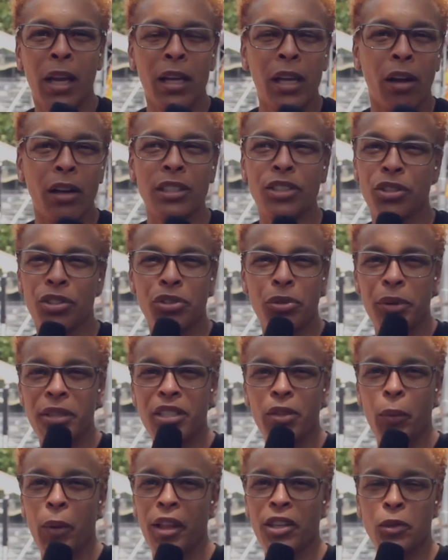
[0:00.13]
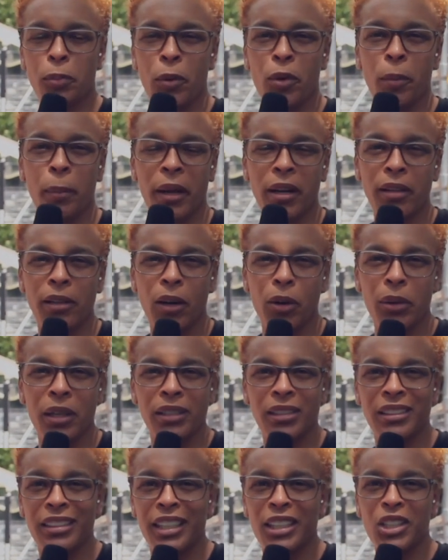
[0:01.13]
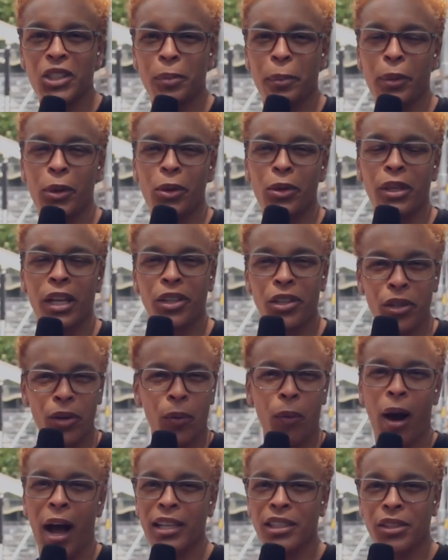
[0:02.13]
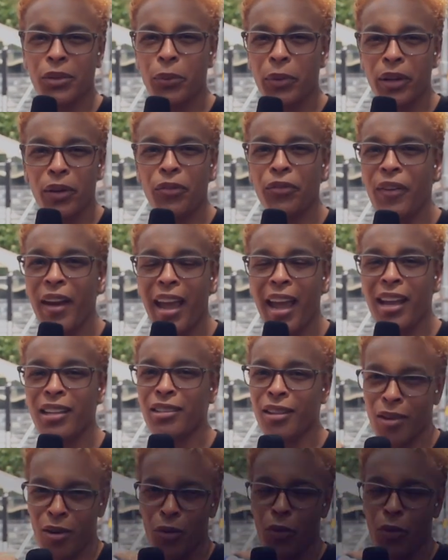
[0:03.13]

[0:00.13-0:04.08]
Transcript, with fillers: Yo, this is Teresa Weatherspoon, better known as Teaspoon, and you're watching Real Fans,